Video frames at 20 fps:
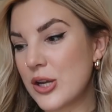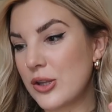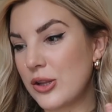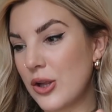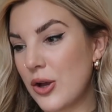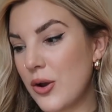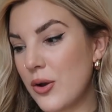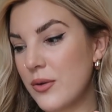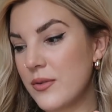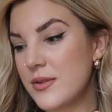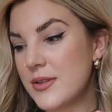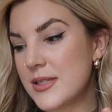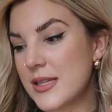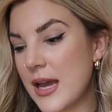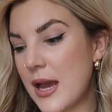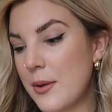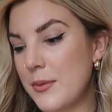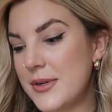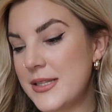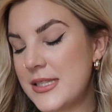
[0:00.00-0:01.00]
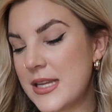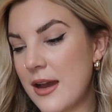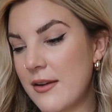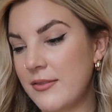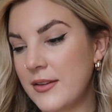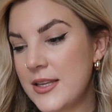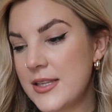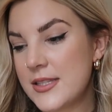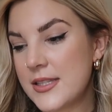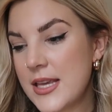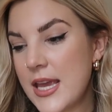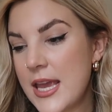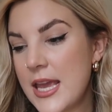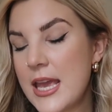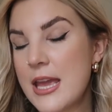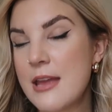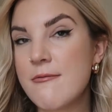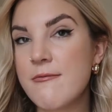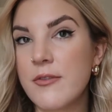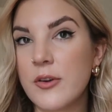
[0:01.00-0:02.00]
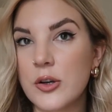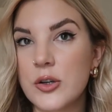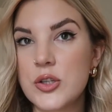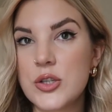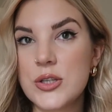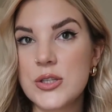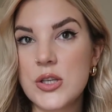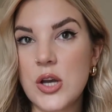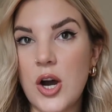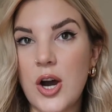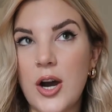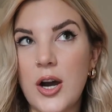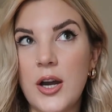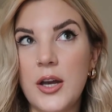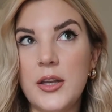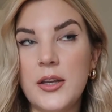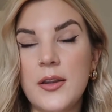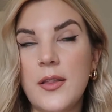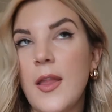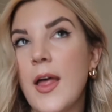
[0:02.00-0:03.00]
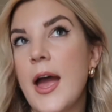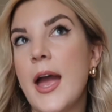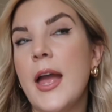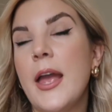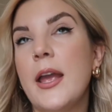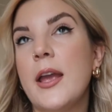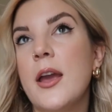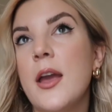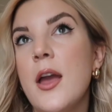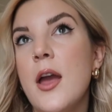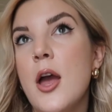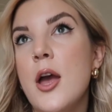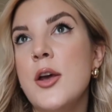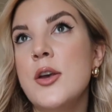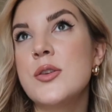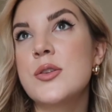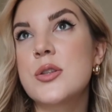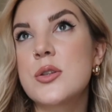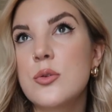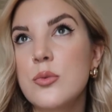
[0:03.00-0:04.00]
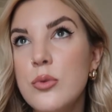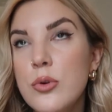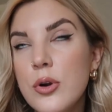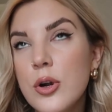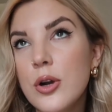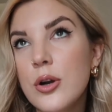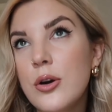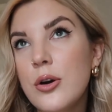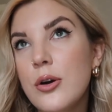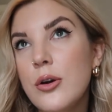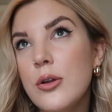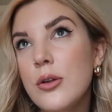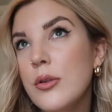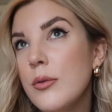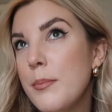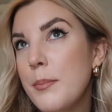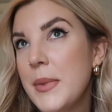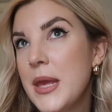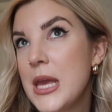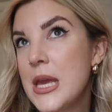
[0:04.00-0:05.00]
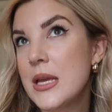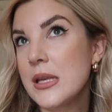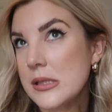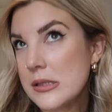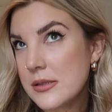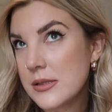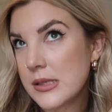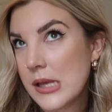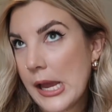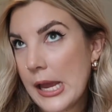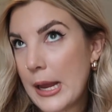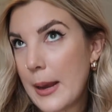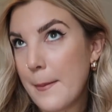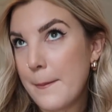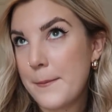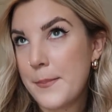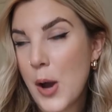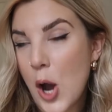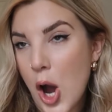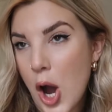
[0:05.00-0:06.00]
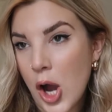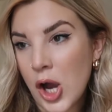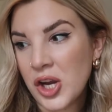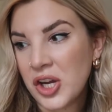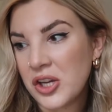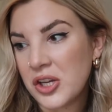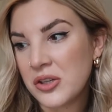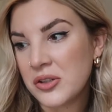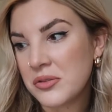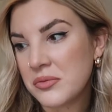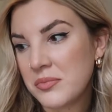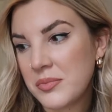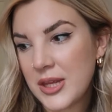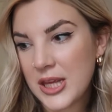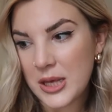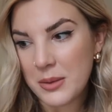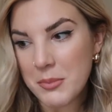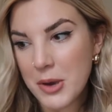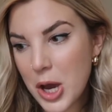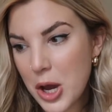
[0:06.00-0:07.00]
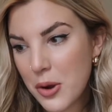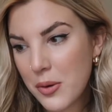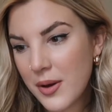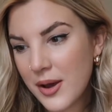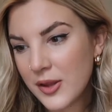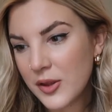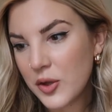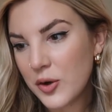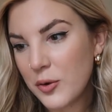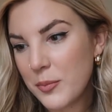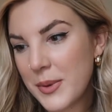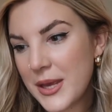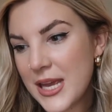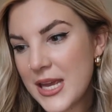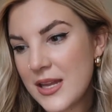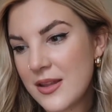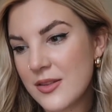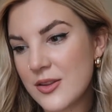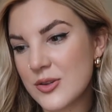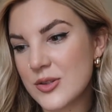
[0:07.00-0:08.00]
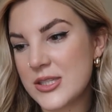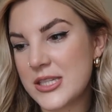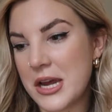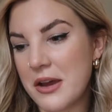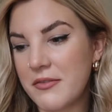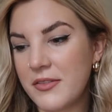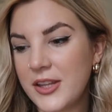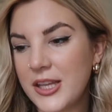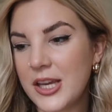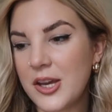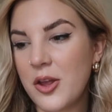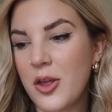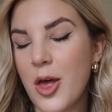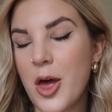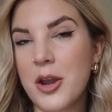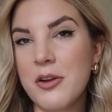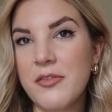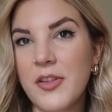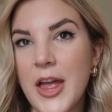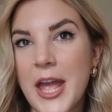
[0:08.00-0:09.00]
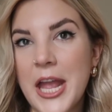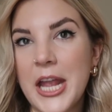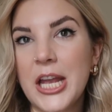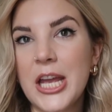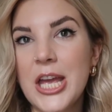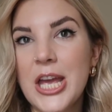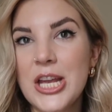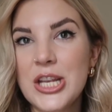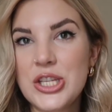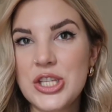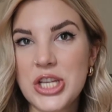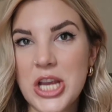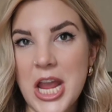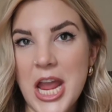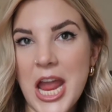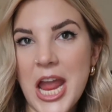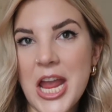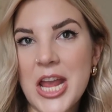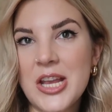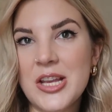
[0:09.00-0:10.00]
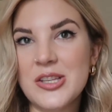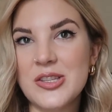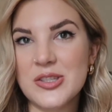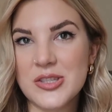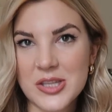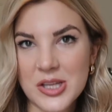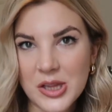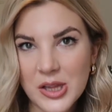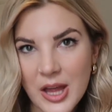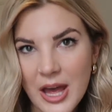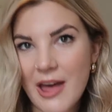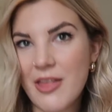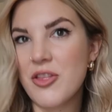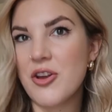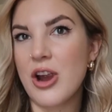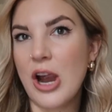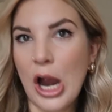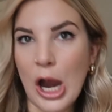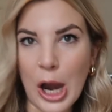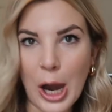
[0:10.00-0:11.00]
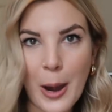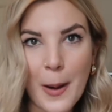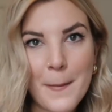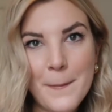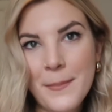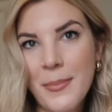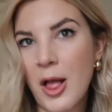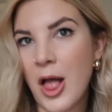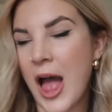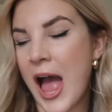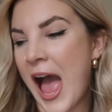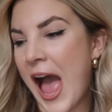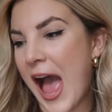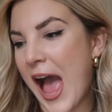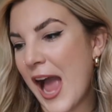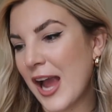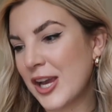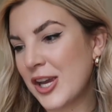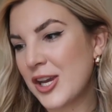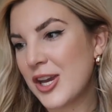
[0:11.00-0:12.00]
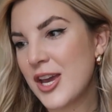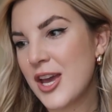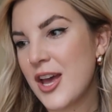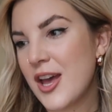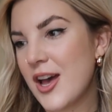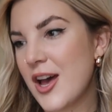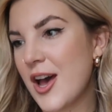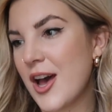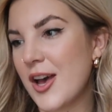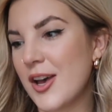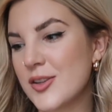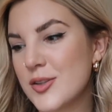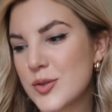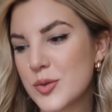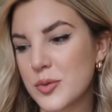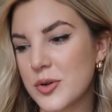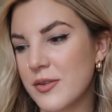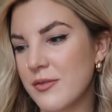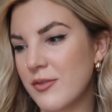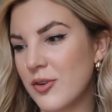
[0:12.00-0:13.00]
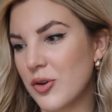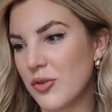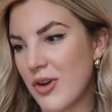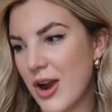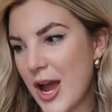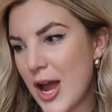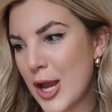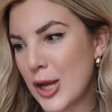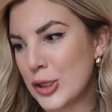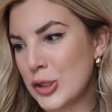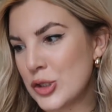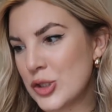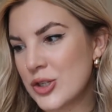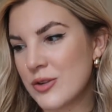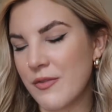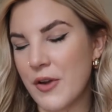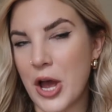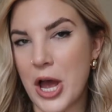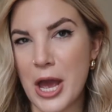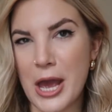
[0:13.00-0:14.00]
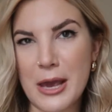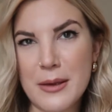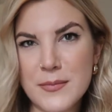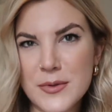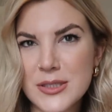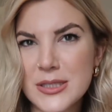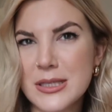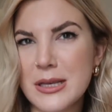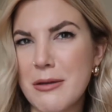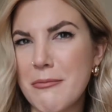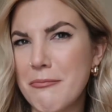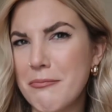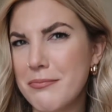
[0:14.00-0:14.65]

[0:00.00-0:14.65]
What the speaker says: the clothes, I would definitely say it verges on like schoolgirl meets like punk emo a little bit. There's definitely a lot of like chains, leather, black, sort of grunge vibes,